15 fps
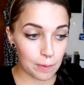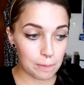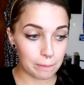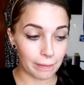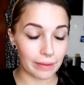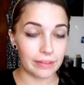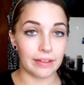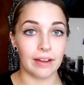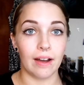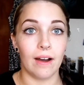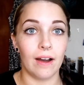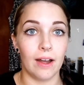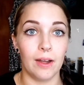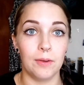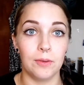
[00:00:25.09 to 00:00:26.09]
But yeah,
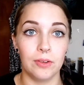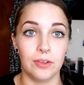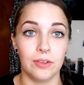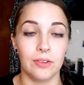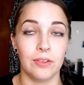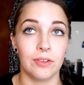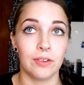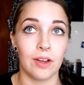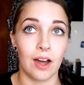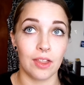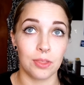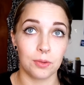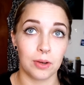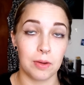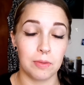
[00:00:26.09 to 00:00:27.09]
I
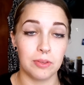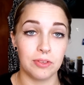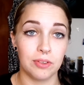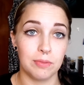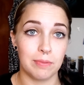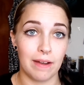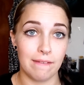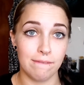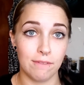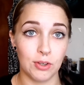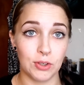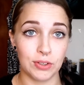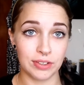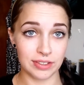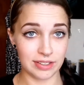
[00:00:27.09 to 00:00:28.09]
thought I would do my
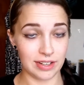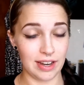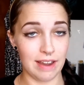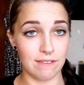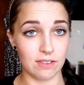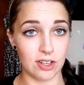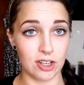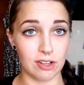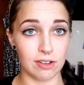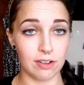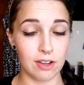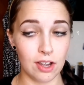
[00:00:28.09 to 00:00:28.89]
first ever